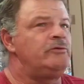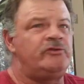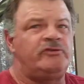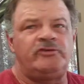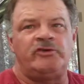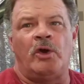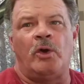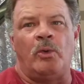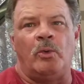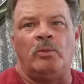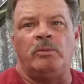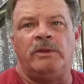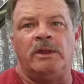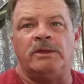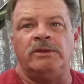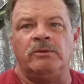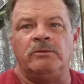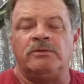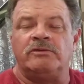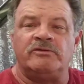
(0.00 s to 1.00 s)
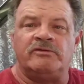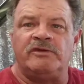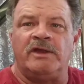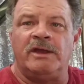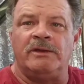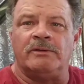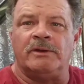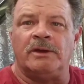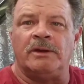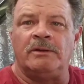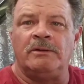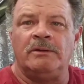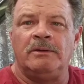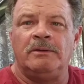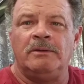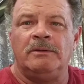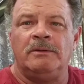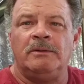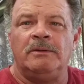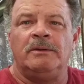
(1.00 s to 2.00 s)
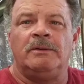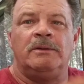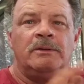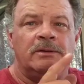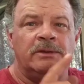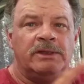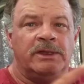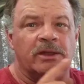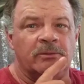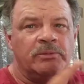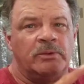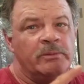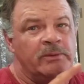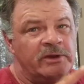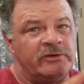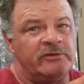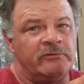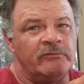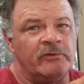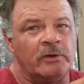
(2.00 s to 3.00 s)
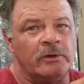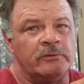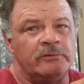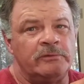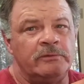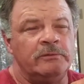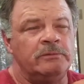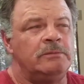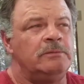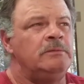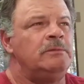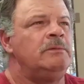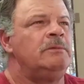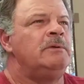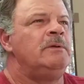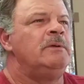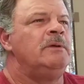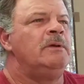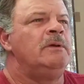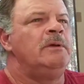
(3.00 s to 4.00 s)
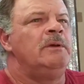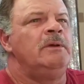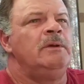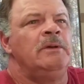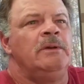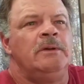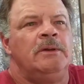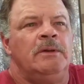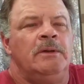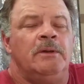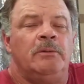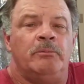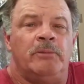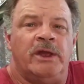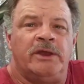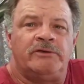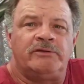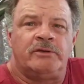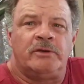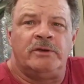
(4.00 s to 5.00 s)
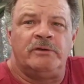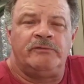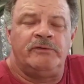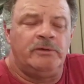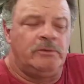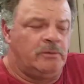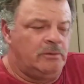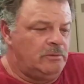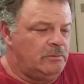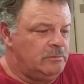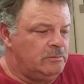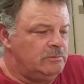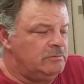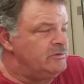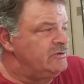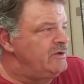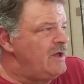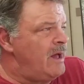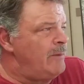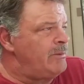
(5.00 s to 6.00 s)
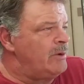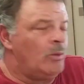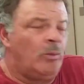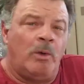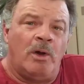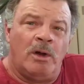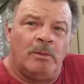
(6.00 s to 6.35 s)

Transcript: shown that you can stay there, get permission first. make sure if you stop at a